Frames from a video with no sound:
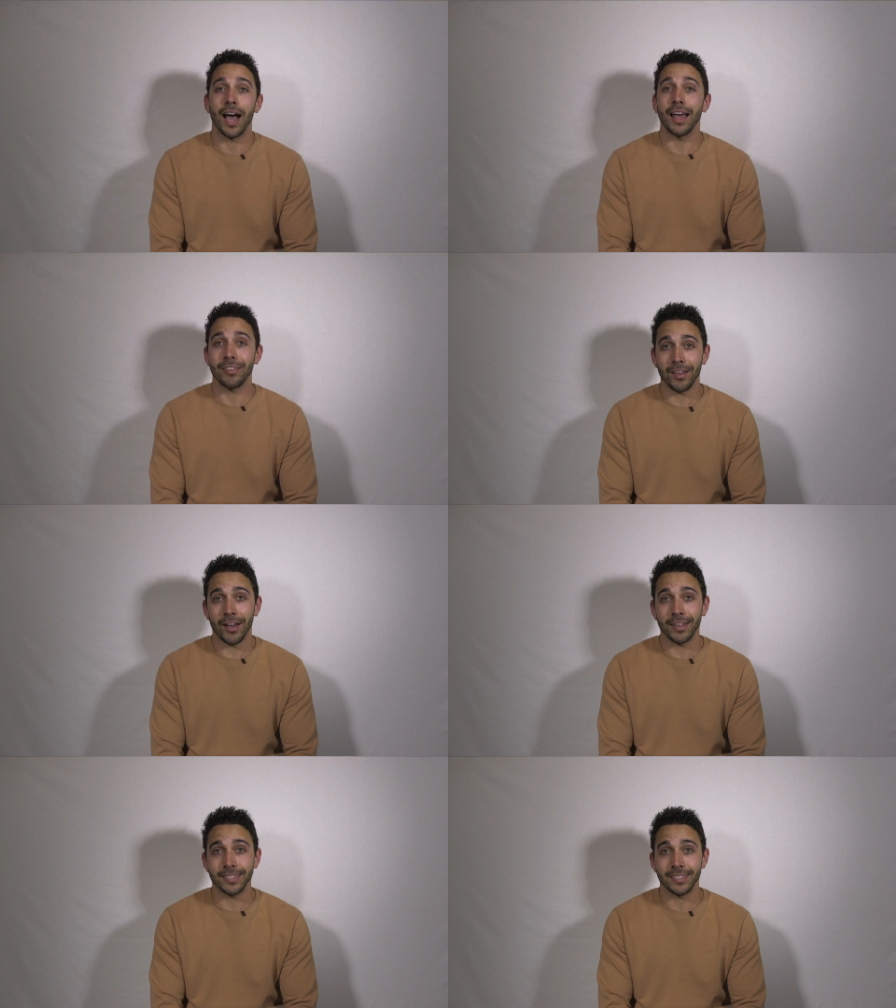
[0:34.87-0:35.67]
I
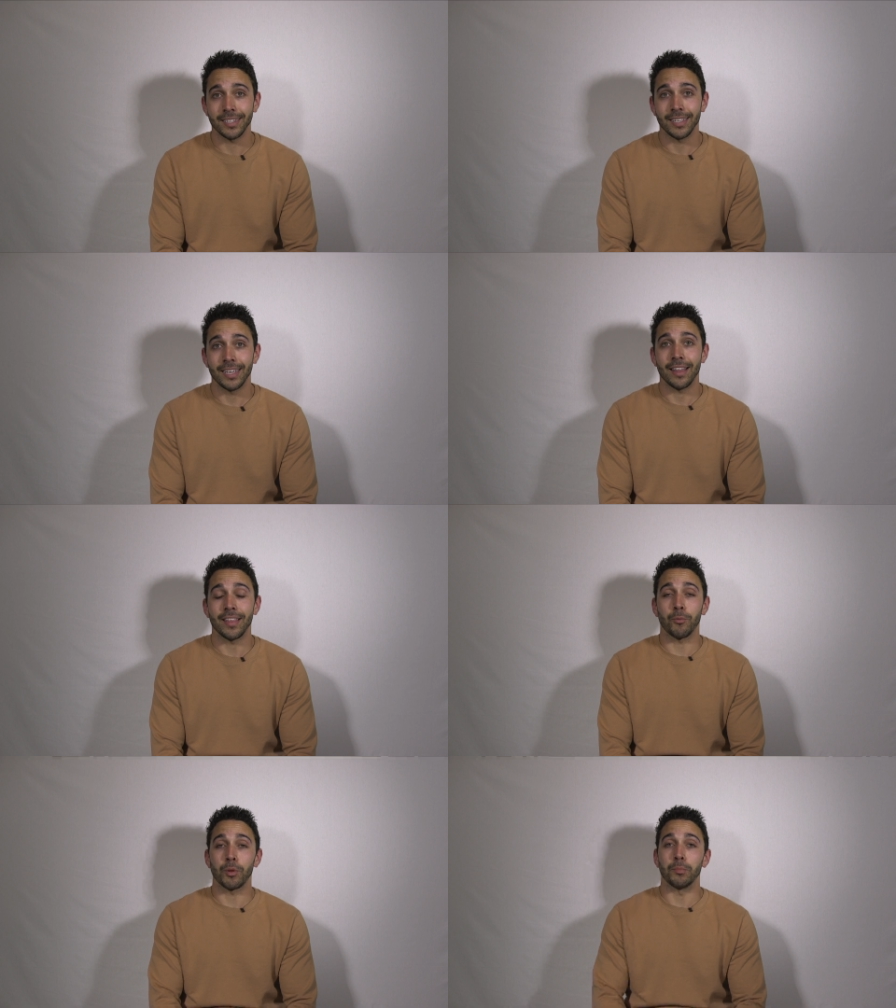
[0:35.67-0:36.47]
thought
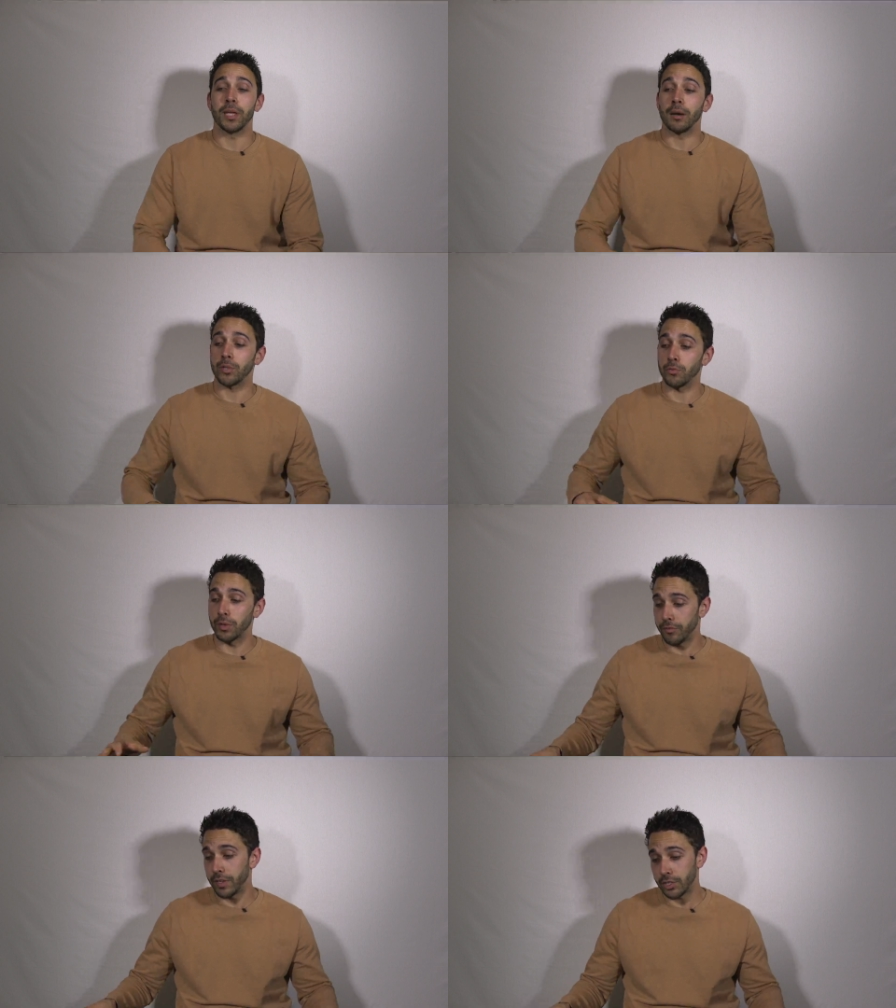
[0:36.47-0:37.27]
that we'd be able to
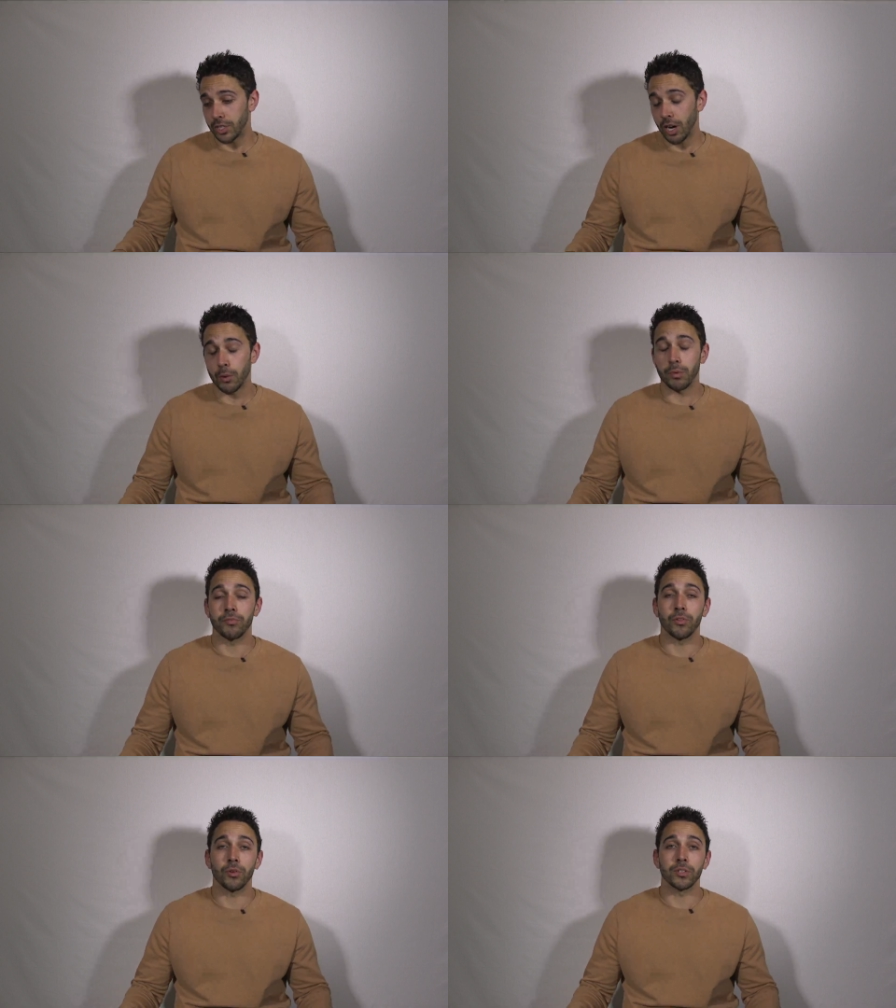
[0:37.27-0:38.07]
refinish the hardwood
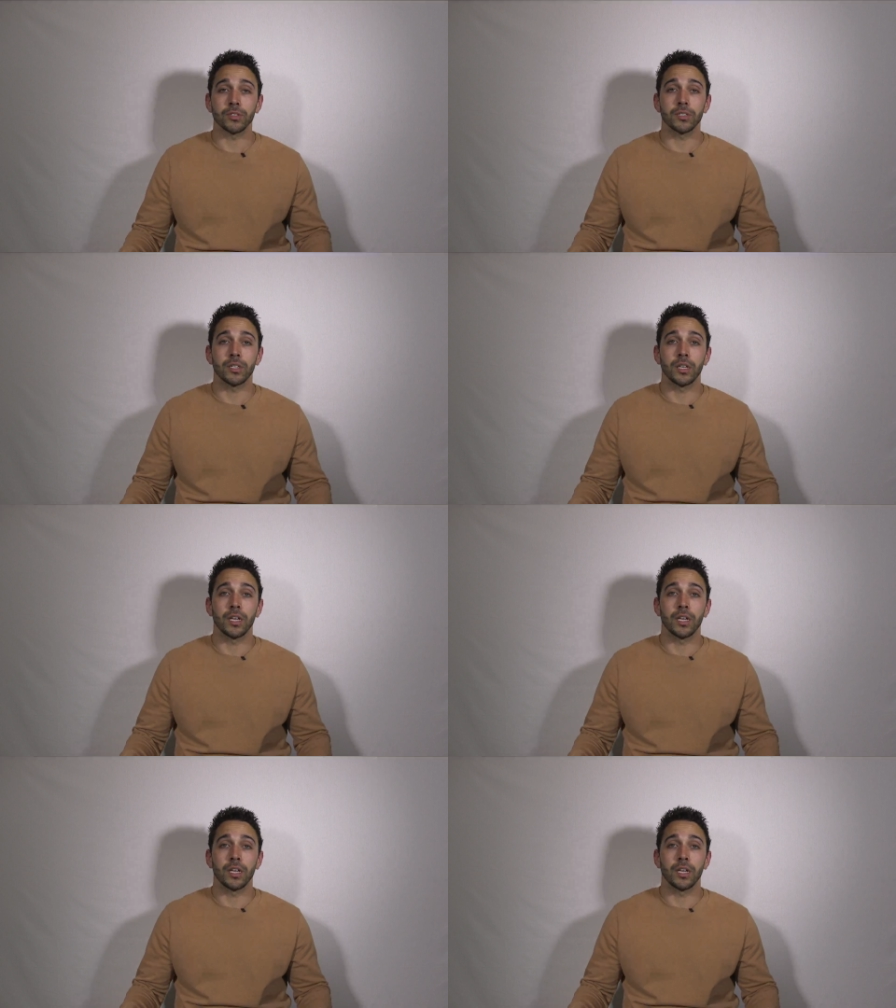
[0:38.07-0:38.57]
floors